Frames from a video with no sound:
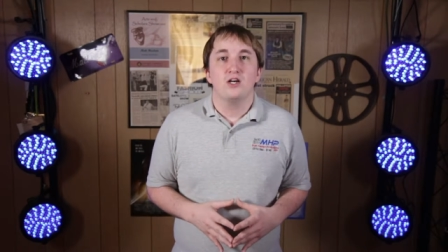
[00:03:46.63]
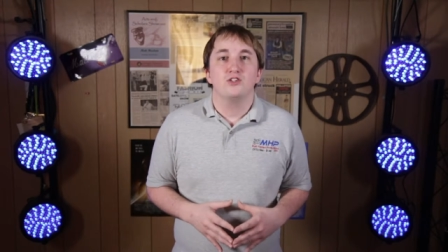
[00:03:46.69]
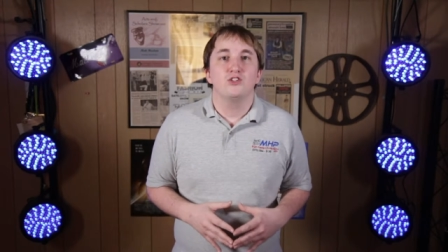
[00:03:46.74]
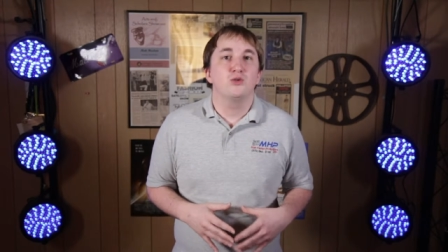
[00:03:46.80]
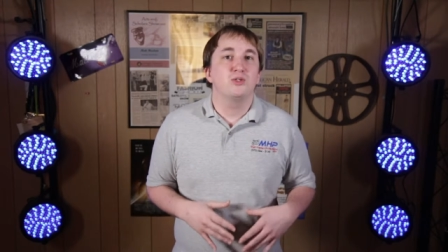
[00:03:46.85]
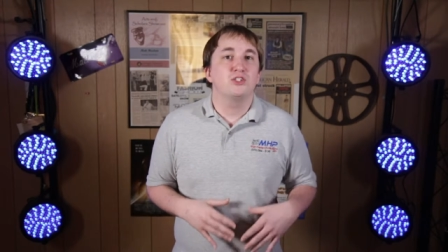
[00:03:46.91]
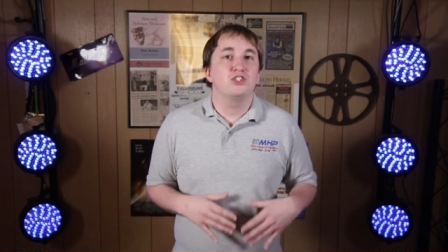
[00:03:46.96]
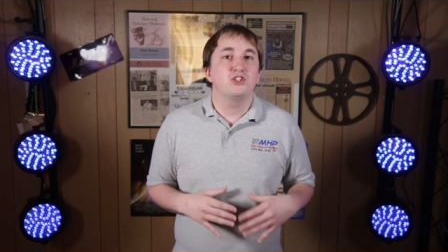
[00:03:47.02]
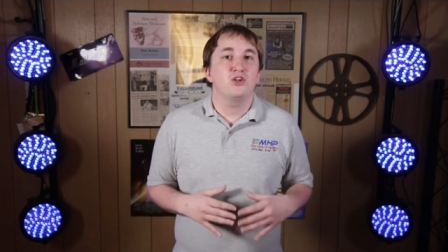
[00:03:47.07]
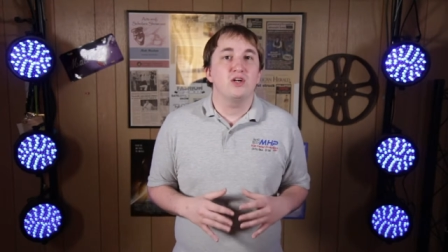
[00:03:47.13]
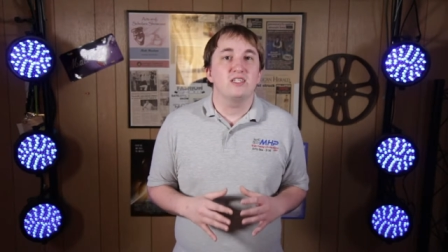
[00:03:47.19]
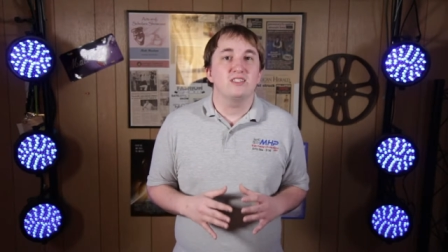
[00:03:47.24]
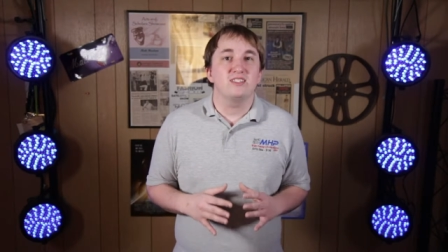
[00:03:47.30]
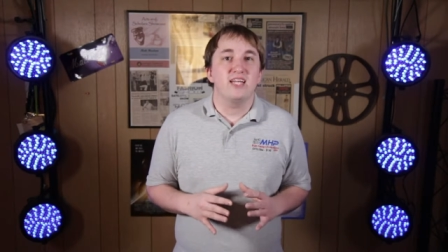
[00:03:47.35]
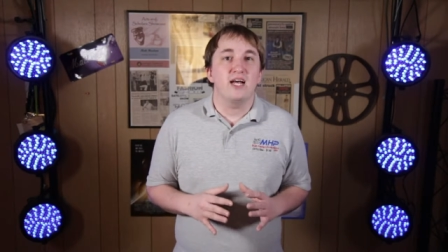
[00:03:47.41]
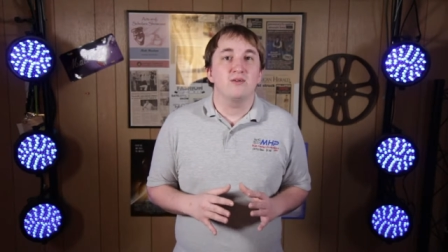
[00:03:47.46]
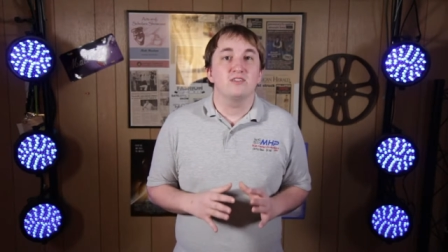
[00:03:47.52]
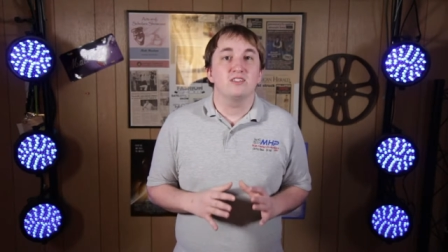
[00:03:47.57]
to ensure it
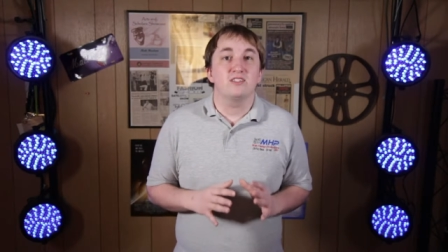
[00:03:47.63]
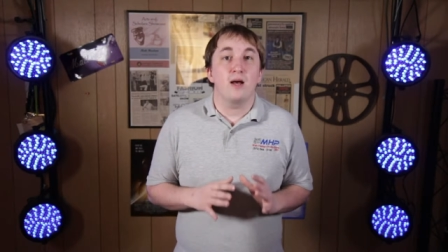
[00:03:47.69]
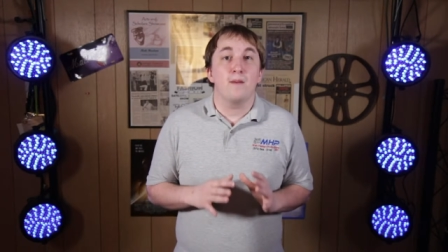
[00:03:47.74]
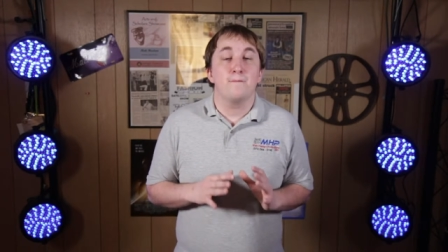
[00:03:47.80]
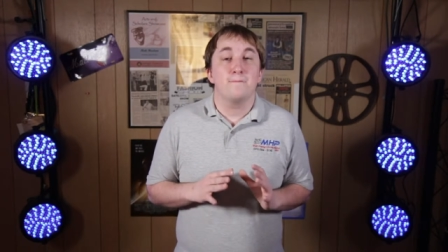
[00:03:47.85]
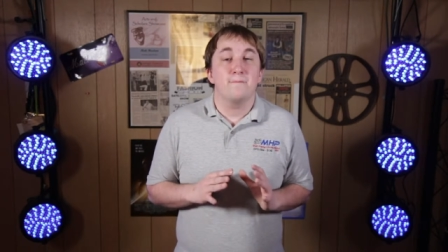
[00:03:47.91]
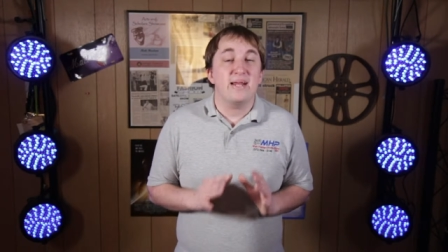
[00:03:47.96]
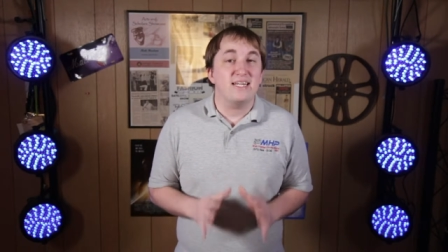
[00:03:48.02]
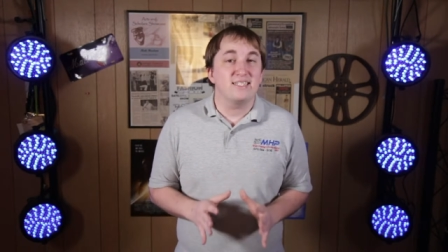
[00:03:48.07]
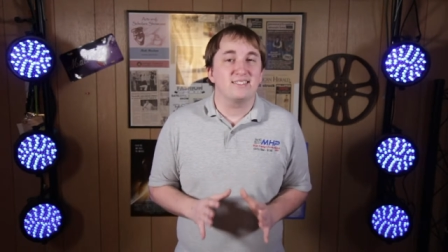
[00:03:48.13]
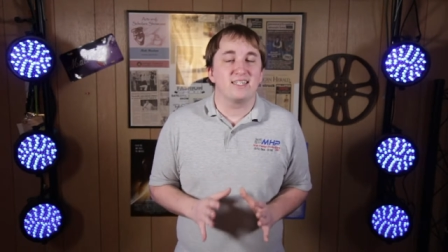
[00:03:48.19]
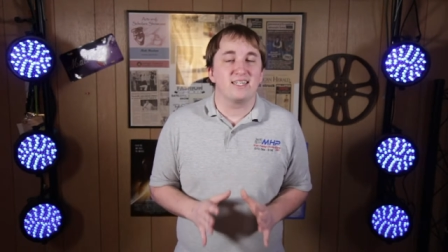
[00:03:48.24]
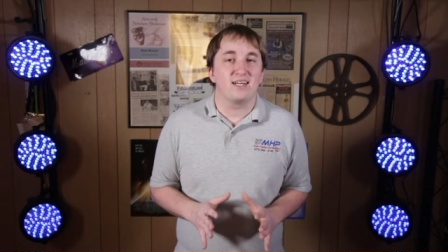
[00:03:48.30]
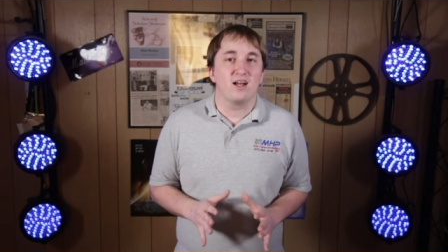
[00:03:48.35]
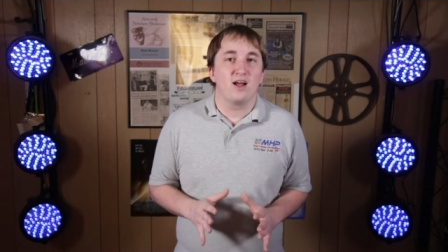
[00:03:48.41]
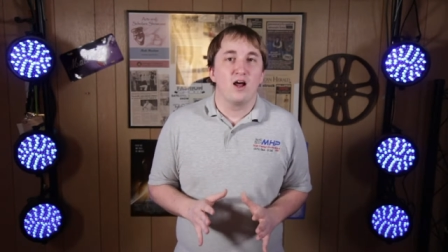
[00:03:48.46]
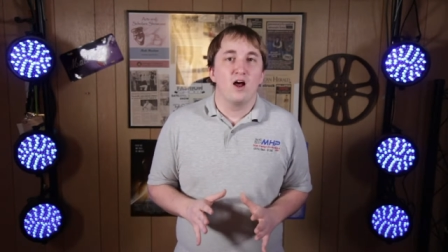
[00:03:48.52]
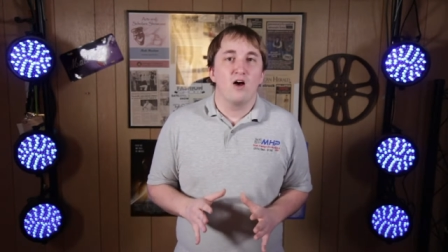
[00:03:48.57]
sounds amazing
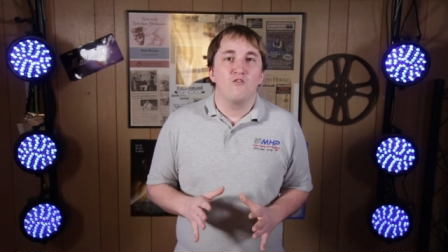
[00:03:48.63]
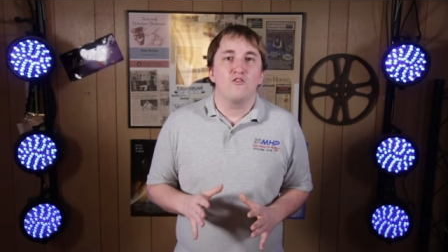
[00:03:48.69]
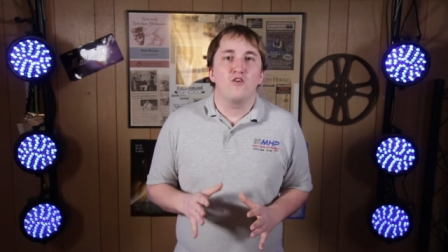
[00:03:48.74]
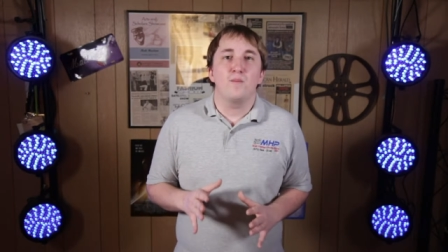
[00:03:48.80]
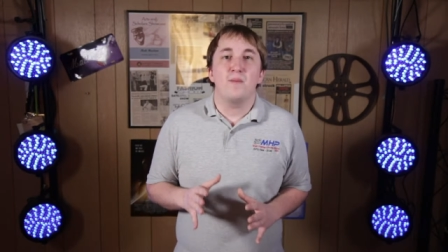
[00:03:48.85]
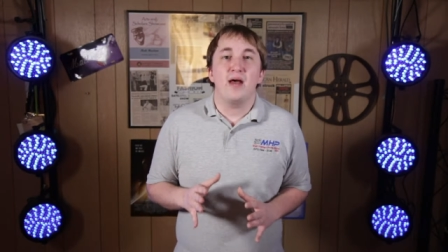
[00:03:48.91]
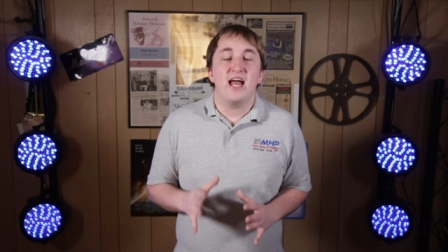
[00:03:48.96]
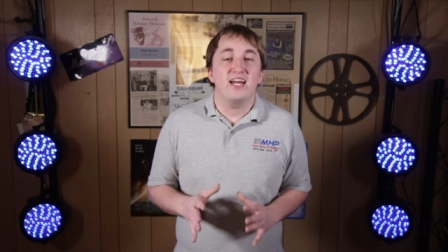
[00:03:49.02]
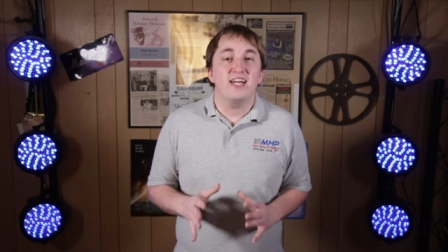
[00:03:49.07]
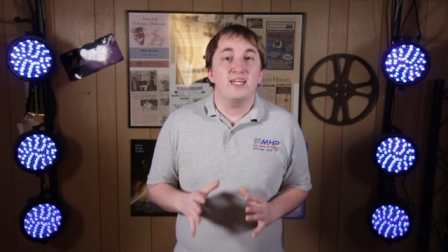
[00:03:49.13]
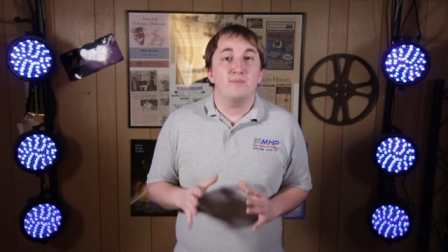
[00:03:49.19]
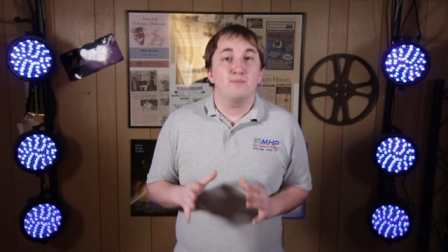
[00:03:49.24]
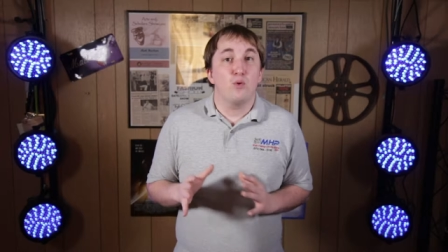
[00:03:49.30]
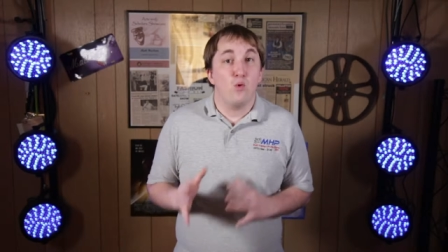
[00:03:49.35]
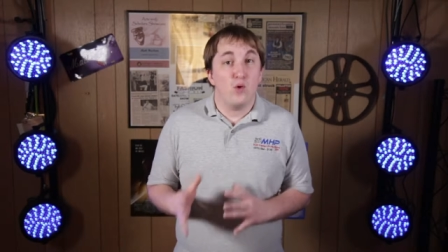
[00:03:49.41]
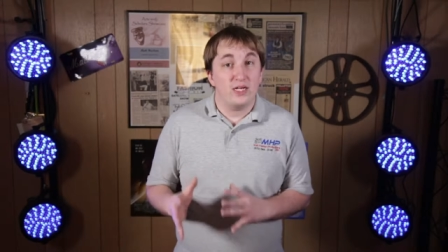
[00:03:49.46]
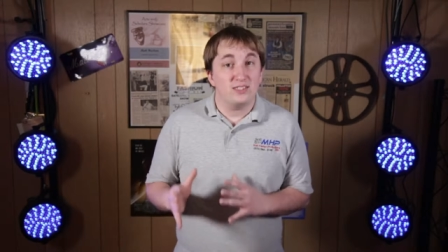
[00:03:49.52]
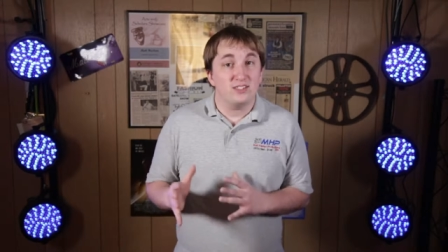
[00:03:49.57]
from any
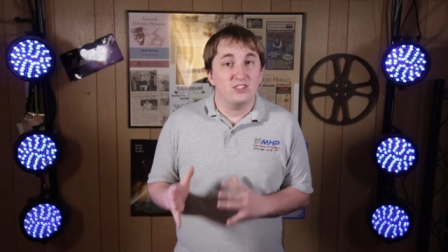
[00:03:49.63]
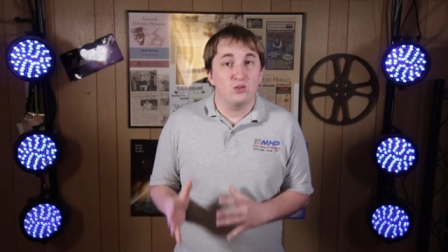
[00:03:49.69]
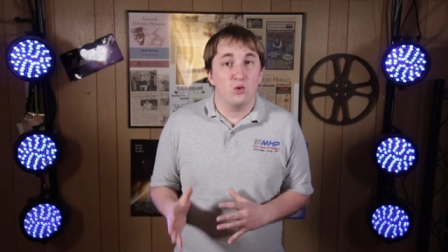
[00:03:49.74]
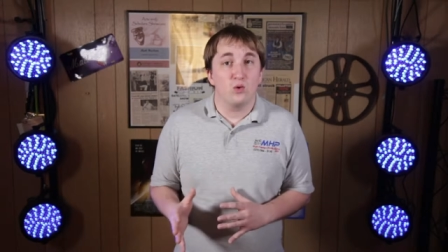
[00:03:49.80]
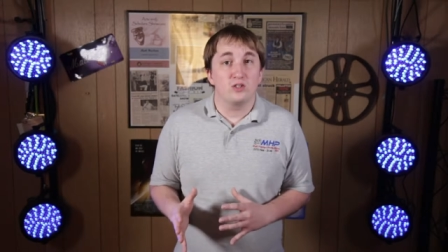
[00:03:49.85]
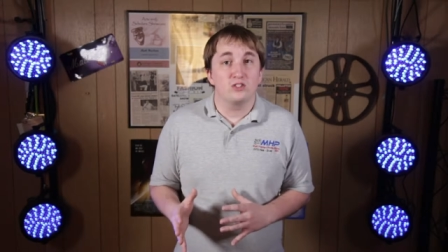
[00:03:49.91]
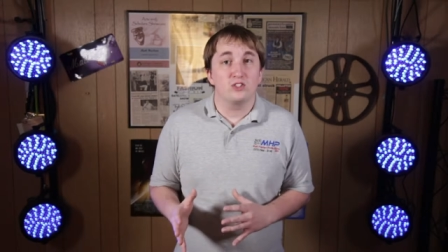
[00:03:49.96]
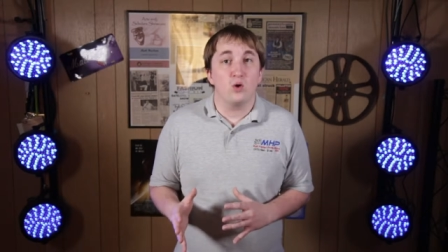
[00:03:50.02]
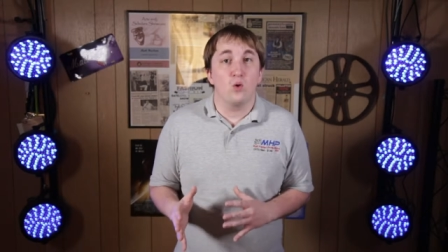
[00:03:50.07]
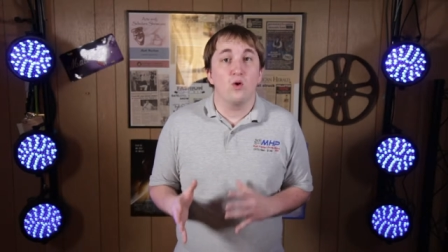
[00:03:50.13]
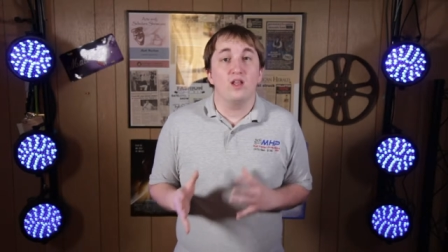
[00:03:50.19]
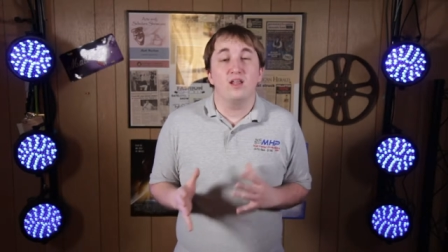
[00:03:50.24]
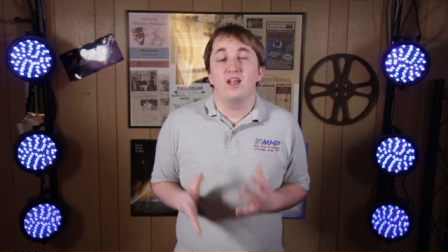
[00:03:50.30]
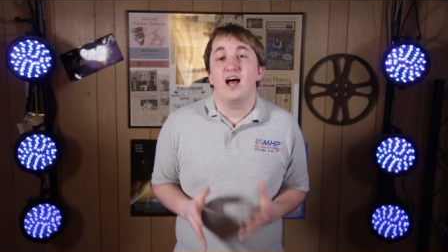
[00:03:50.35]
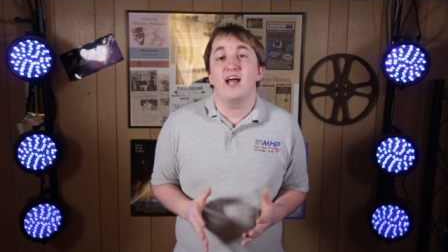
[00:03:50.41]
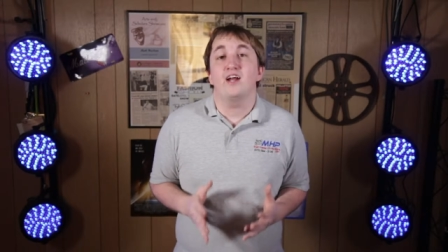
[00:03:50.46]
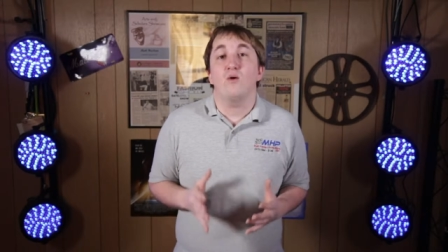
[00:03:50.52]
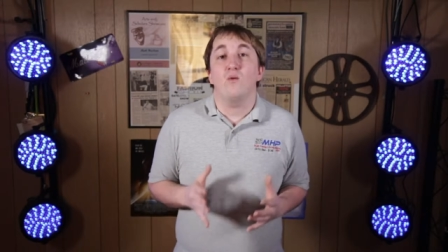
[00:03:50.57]
point source or
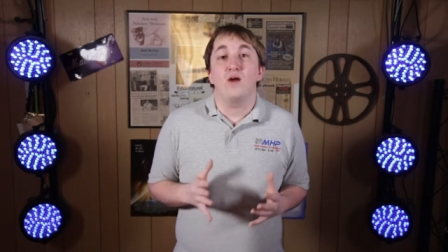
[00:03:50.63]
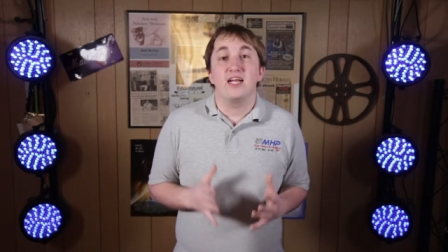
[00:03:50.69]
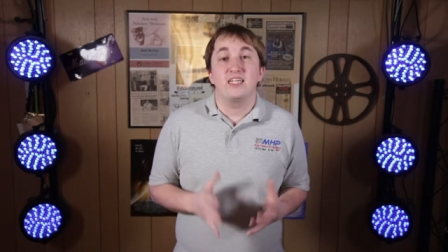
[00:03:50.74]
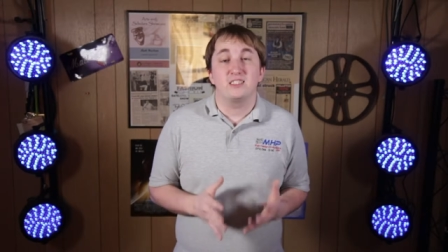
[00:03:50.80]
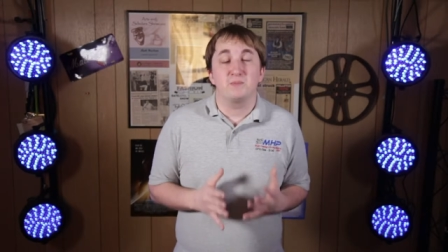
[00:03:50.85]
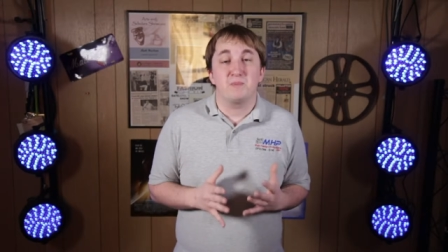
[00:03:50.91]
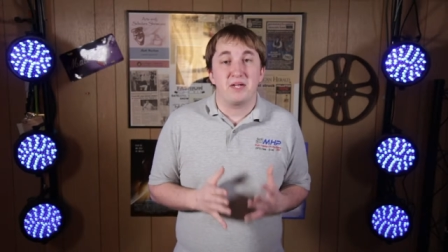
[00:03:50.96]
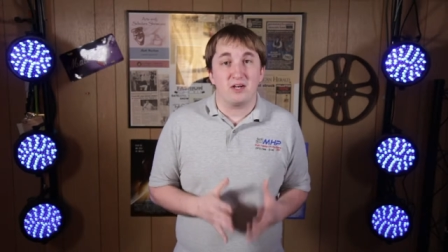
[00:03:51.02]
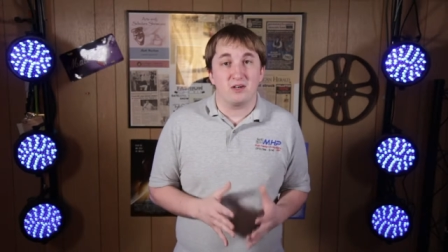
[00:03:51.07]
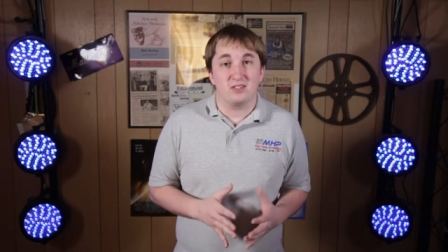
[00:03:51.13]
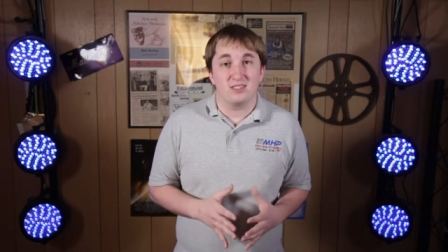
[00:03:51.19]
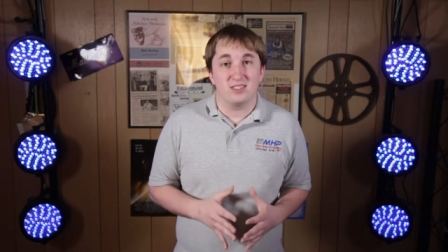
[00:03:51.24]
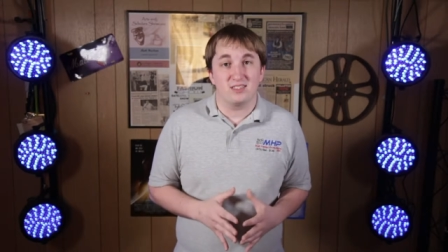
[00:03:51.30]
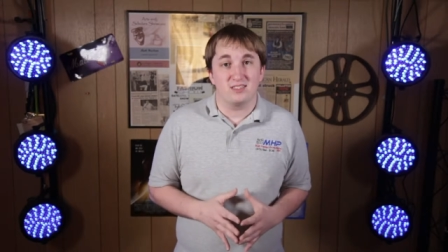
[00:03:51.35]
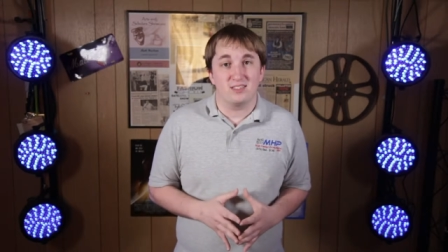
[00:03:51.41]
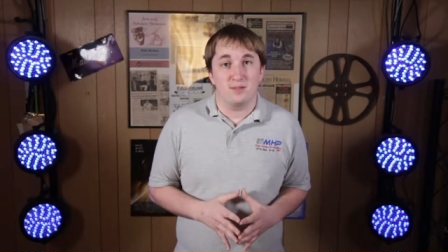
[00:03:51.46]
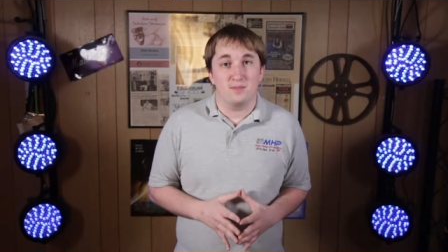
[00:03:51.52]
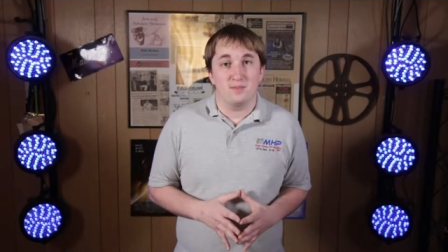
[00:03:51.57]
line array speaker
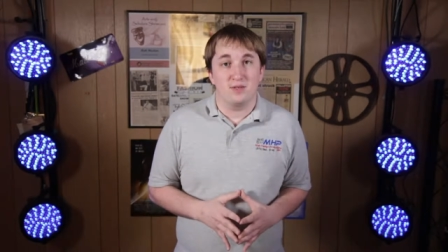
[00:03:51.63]
system.